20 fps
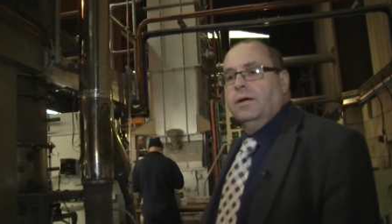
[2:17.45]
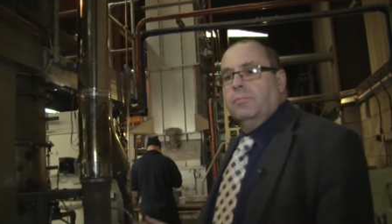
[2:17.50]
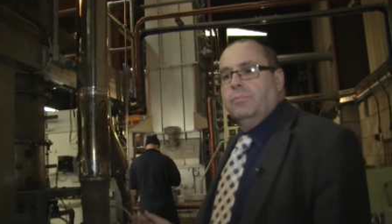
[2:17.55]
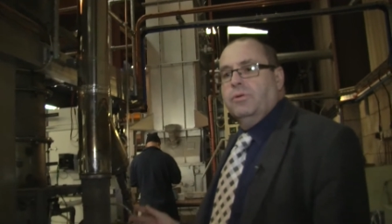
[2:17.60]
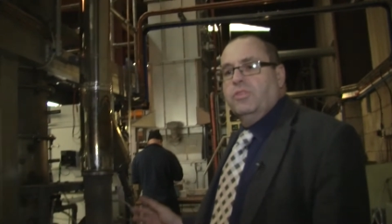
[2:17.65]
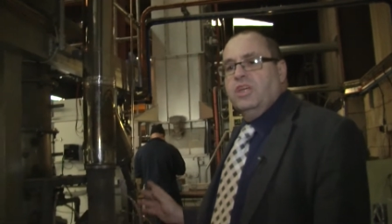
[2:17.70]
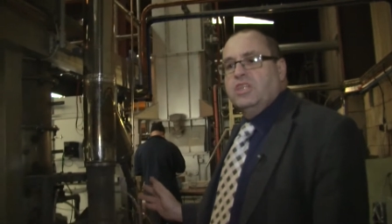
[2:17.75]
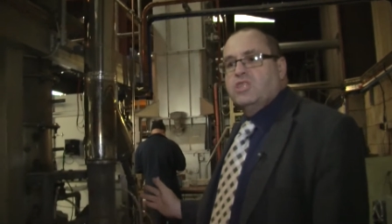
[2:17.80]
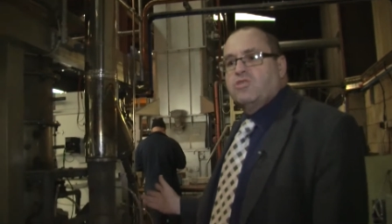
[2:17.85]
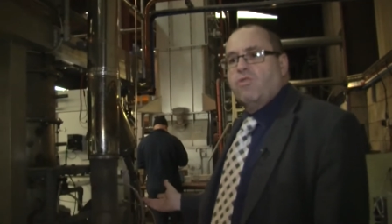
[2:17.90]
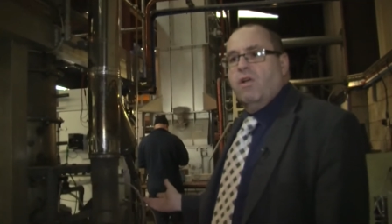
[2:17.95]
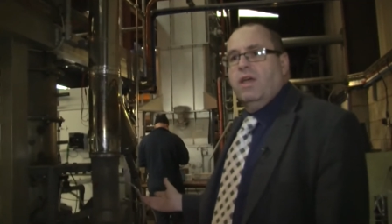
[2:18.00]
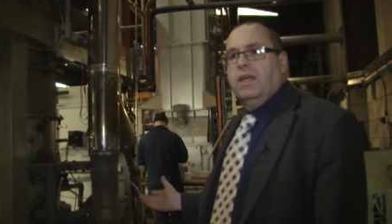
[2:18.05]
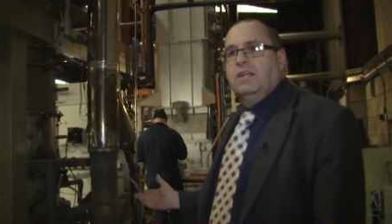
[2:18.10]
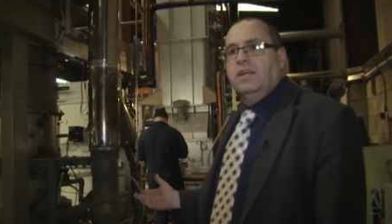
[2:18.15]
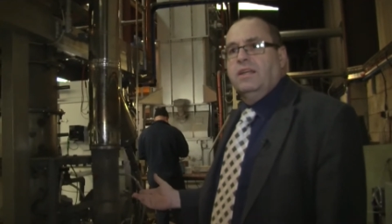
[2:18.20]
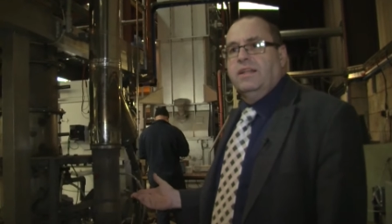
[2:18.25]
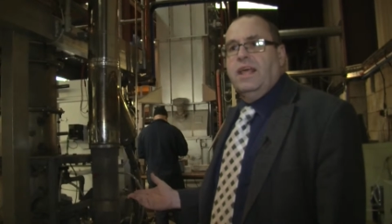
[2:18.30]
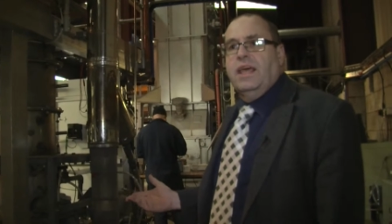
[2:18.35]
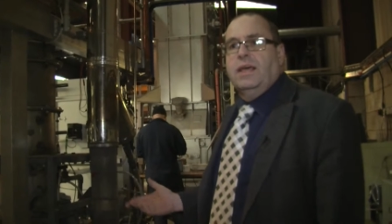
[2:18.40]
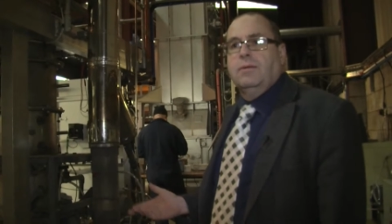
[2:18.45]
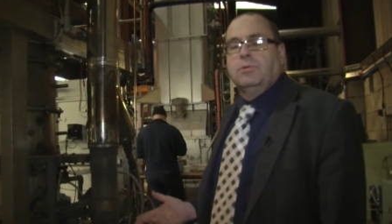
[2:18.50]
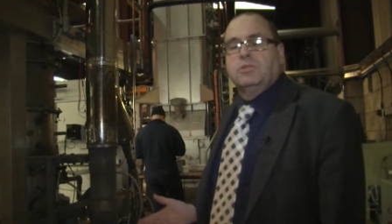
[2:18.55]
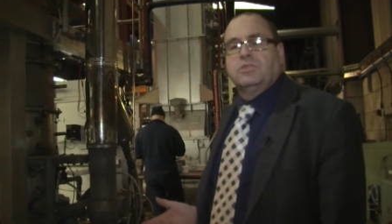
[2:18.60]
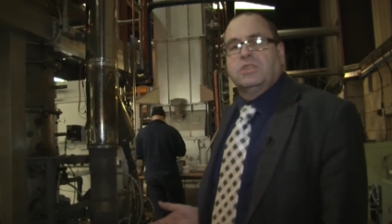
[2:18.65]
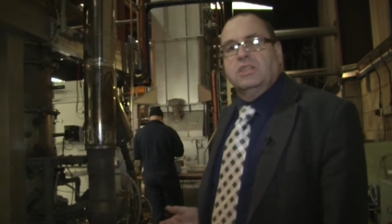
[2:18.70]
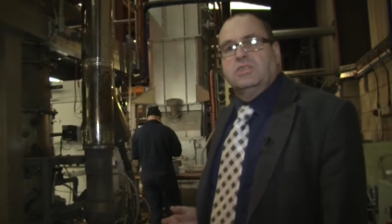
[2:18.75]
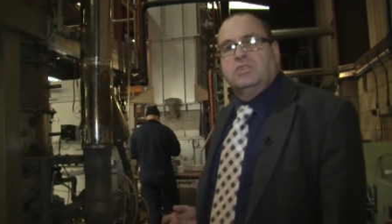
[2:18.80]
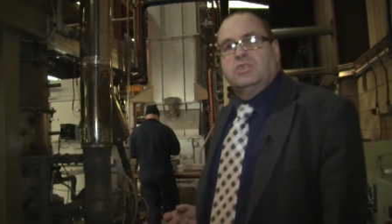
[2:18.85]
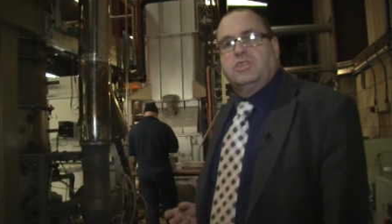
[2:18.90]
But this rig
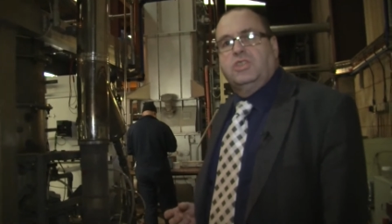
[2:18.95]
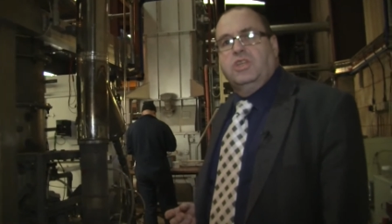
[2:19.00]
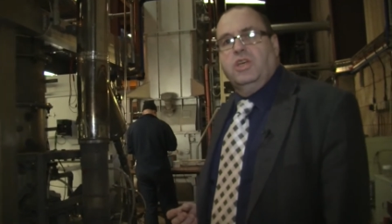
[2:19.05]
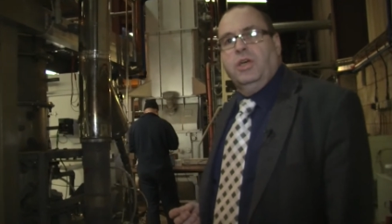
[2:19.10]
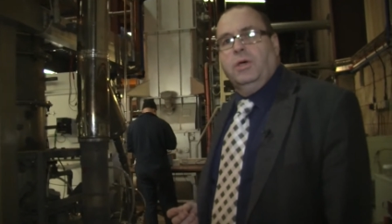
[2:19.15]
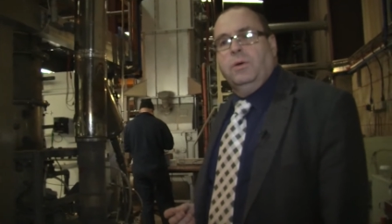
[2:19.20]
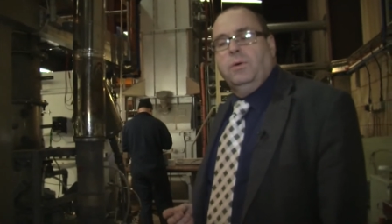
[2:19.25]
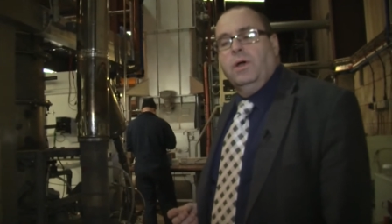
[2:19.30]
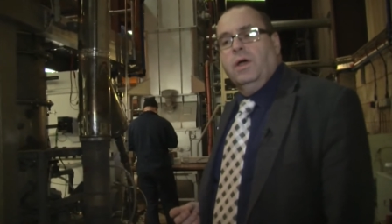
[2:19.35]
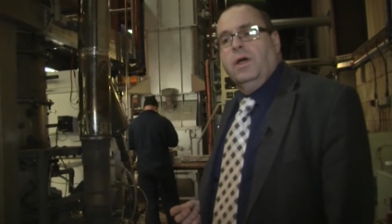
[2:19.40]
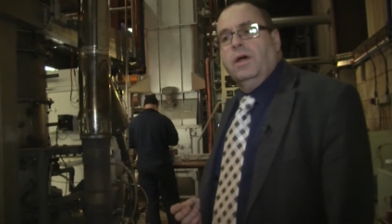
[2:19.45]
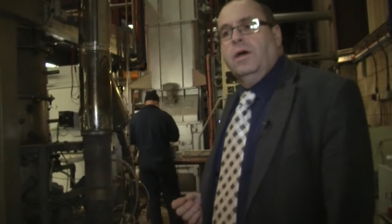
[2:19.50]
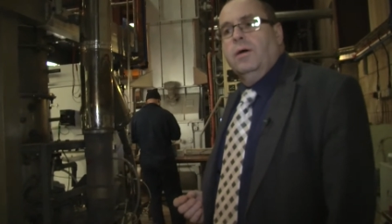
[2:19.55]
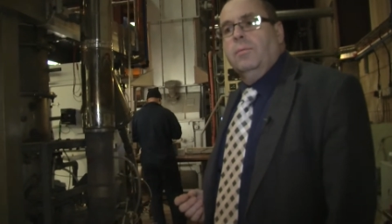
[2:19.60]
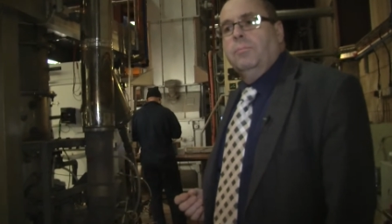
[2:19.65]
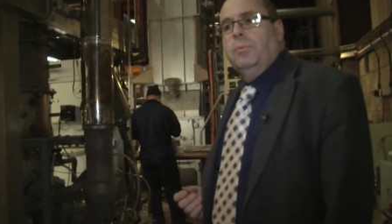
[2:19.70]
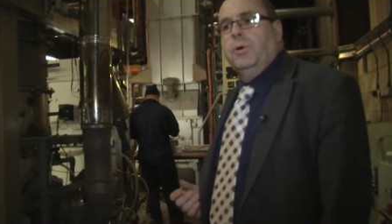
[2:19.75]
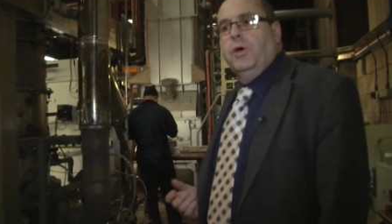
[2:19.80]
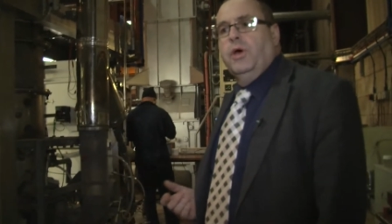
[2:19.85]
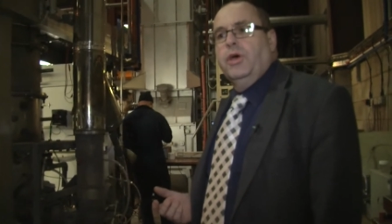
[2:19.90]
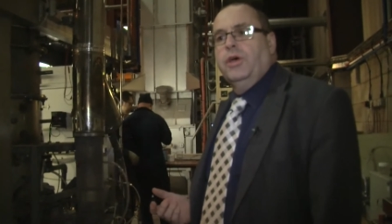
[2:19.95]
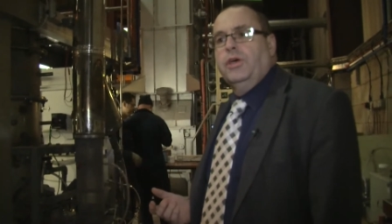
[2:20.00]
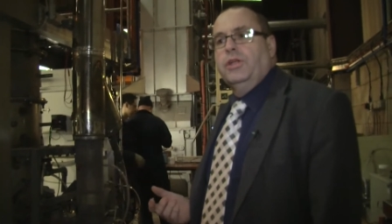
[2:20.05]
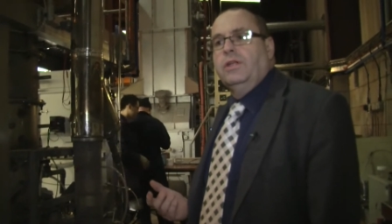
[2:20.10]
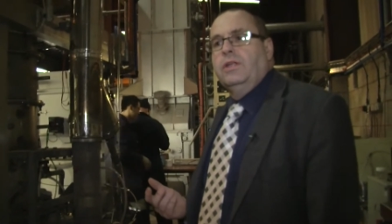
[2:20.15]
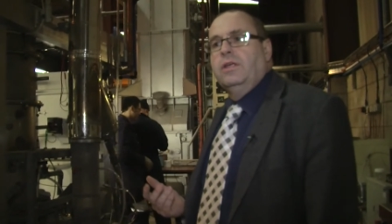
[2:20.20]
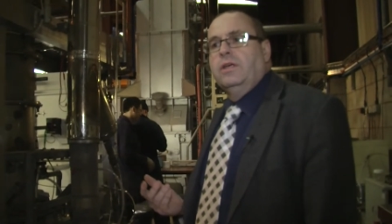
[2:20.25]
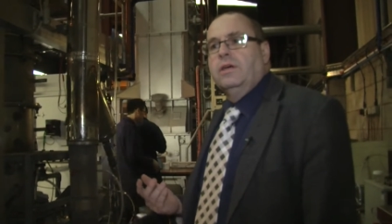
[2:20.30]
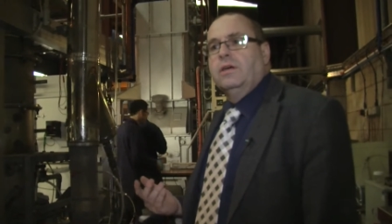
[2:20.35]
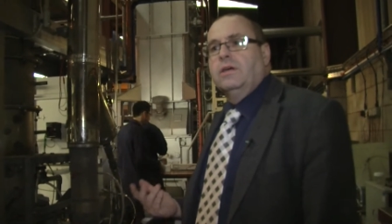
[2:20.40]
enables us to
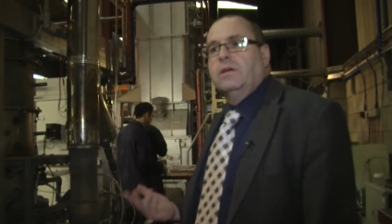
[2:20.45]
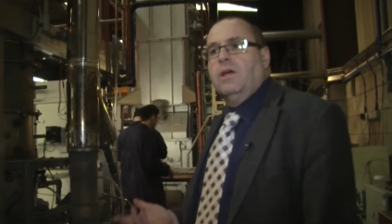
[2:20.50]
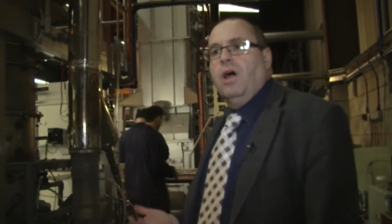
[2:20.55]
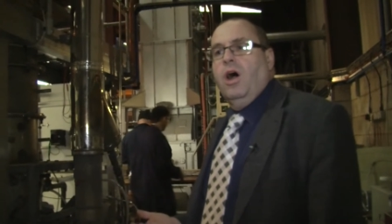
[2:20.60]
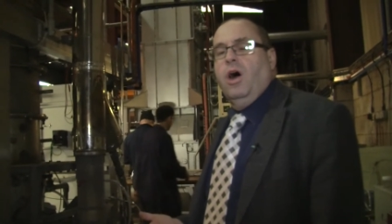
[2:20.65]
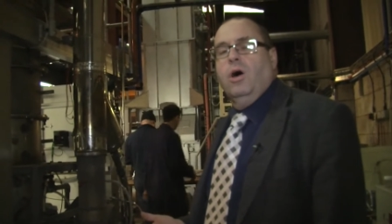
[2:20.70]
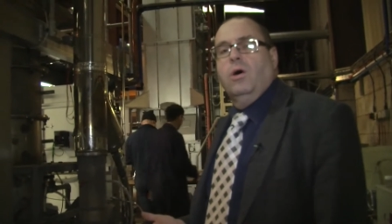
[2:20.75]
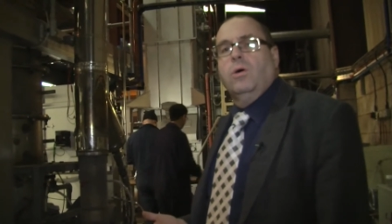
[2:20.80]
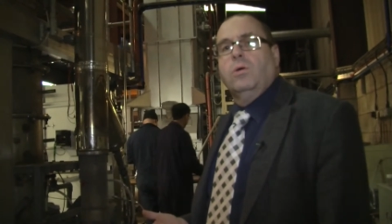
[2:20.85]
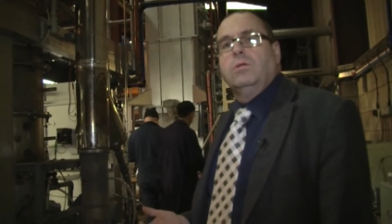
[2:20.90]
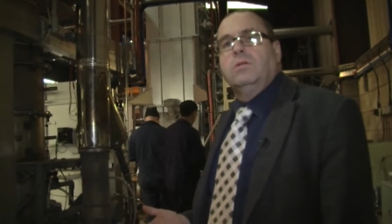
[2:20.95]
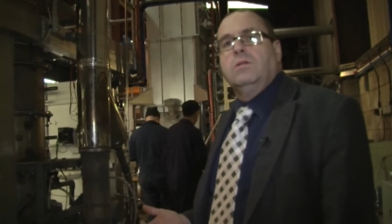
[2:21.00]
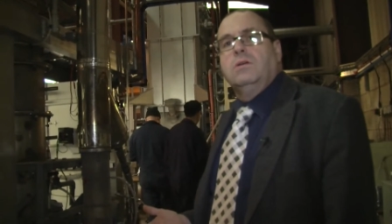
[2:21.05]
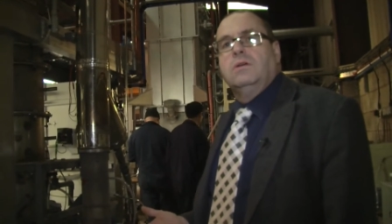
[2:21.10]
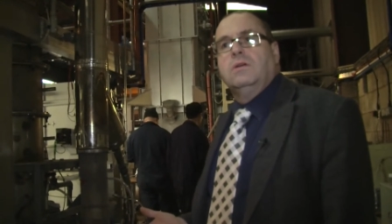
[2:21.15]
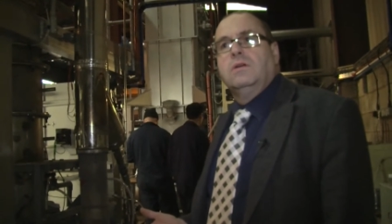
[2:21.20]
burn coal,